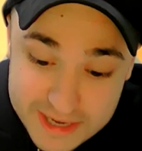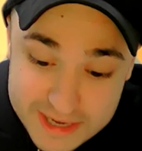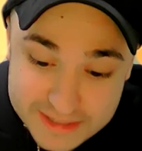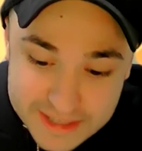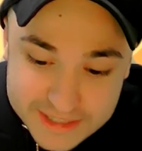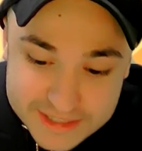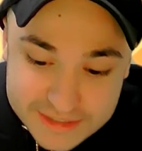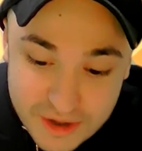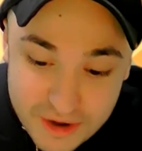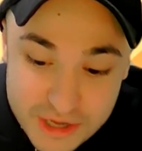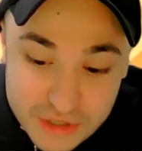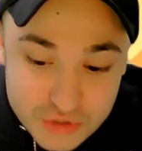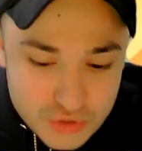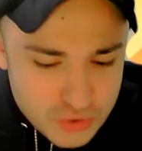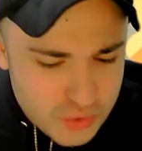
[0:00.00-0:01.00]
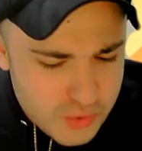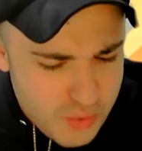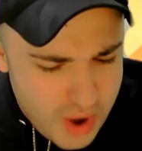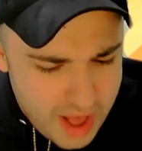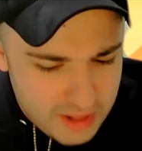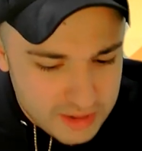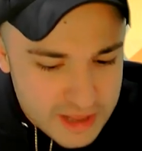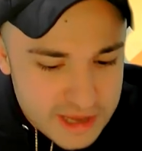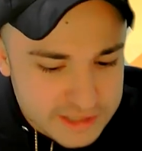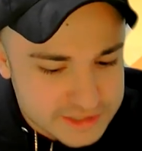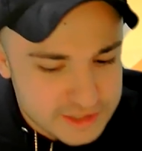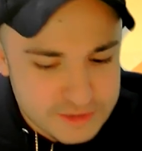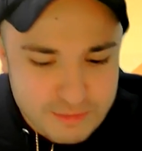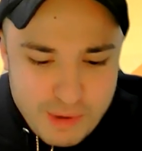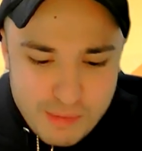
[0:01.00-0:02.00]
they studied too well,
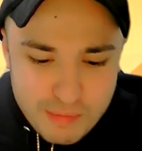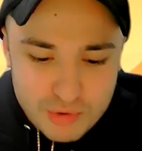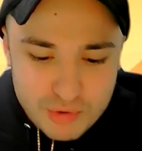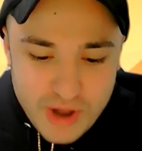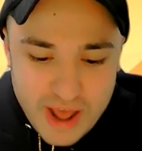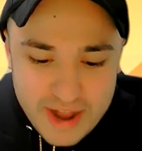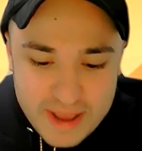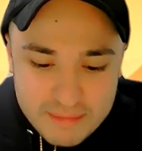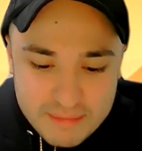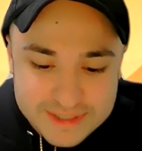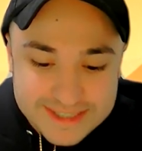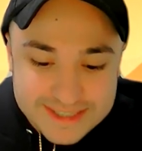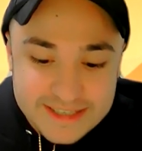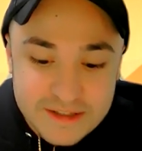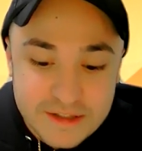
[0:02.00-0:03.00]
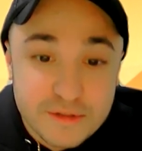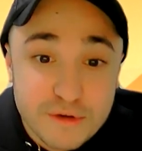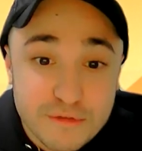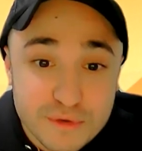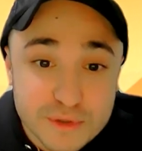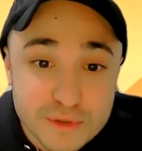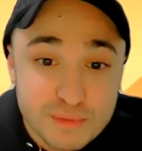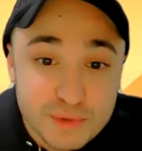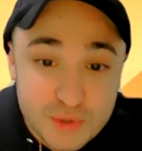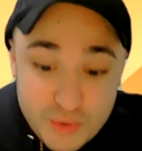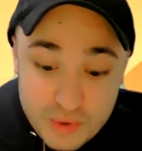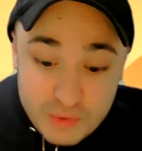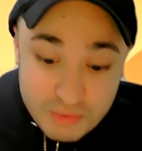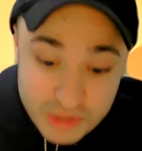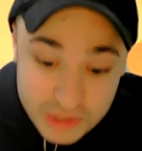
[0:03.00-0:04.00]
since people were not able to see the difference
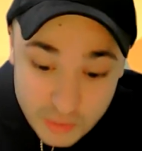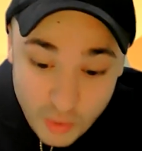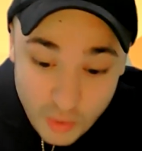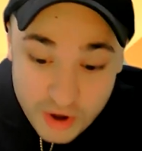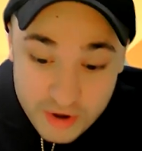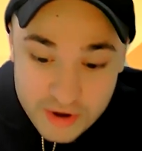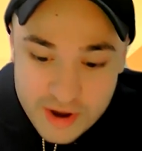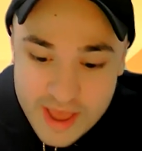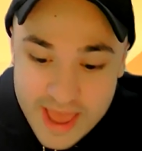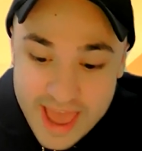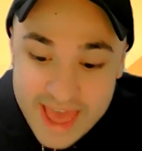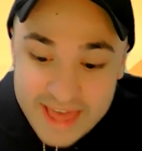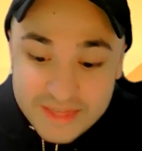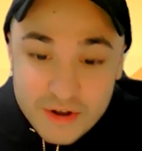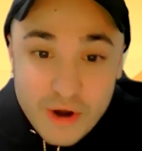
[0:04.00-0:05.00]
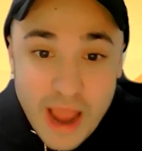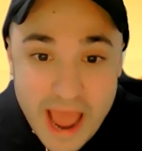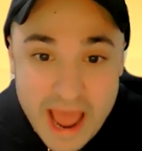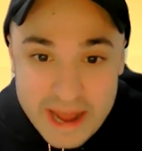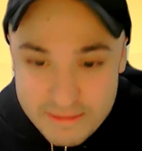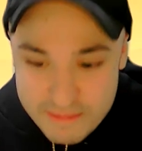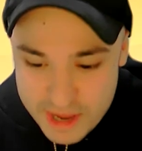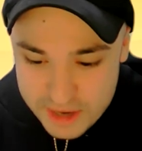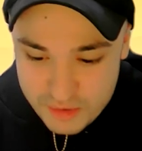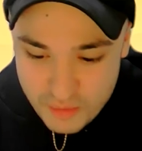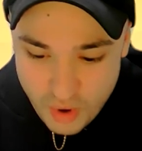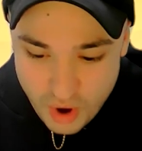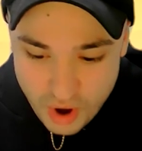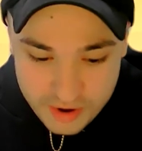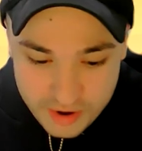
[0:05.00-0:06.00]
between real water and their animated
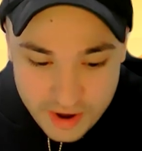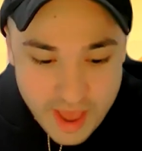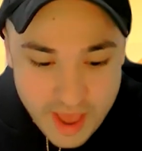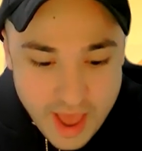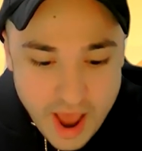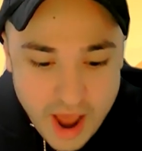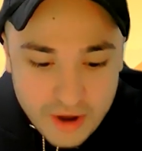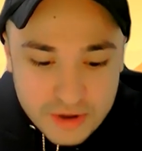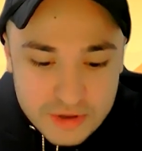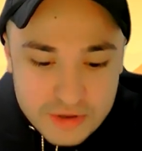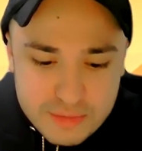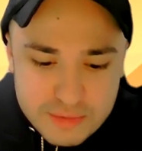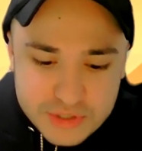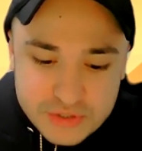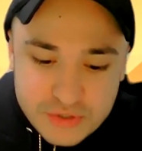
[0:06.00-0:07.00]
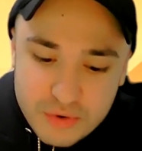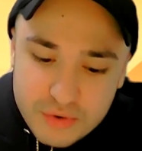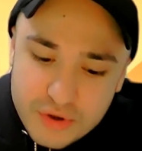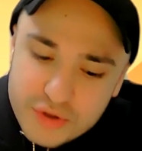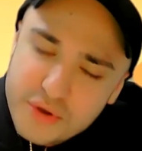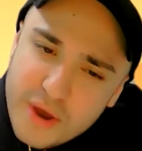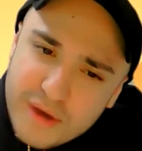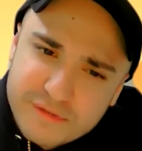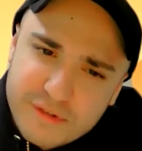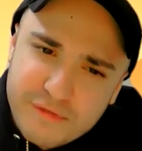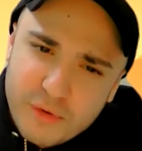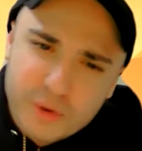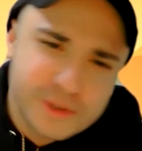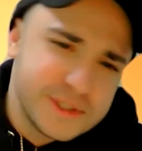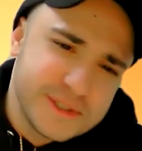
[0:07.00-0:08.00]
water. How can you be so good you have to
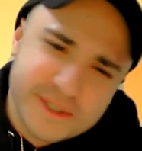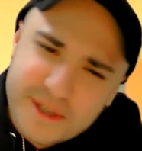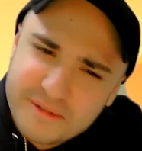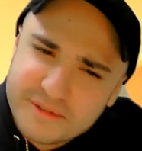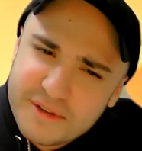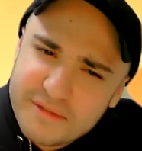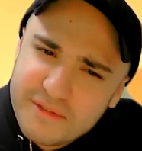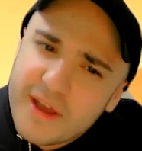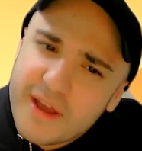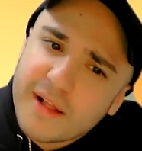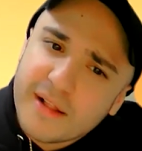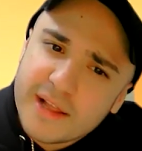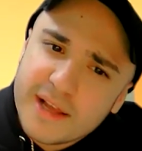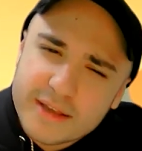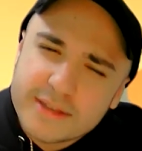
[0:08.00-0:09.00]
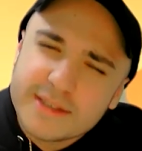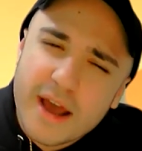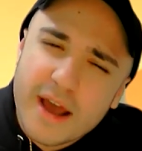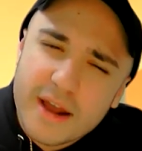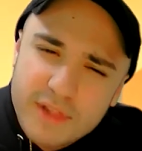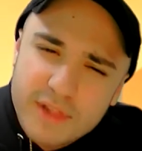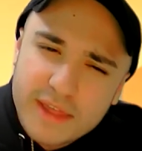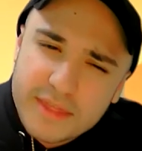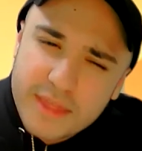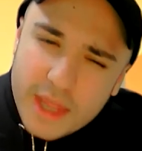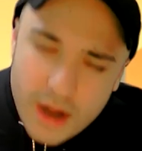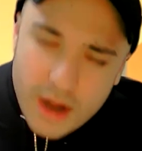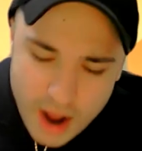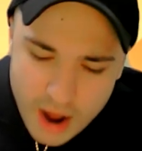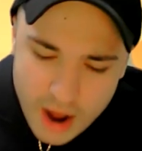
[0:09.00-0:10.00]
force yourself to fail? It's kind of like the
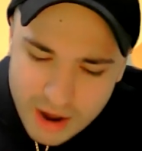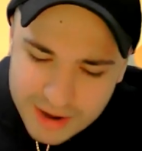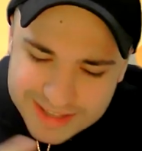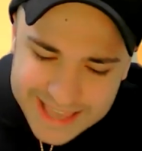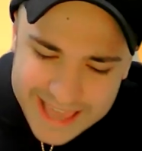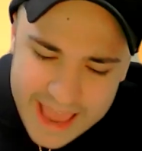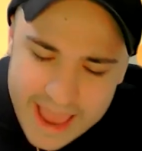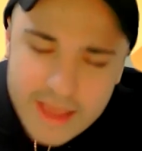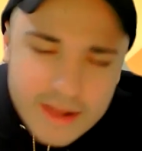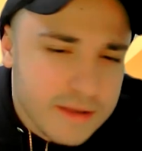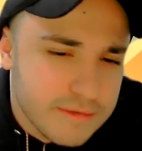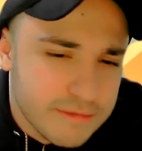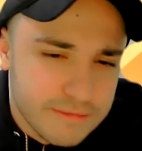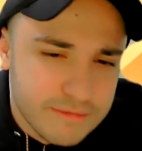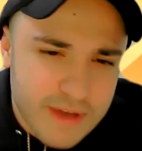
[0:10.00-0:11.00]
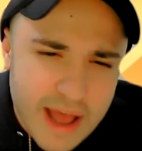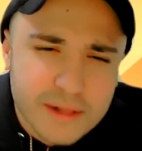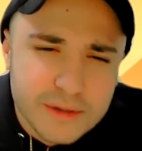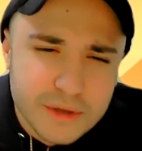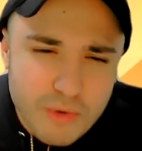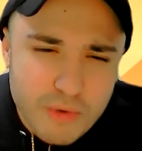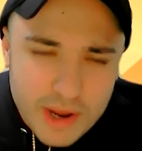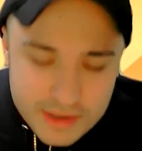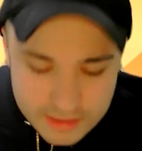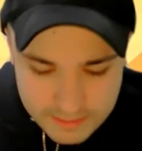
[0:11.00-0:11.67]
uncanny valley, right?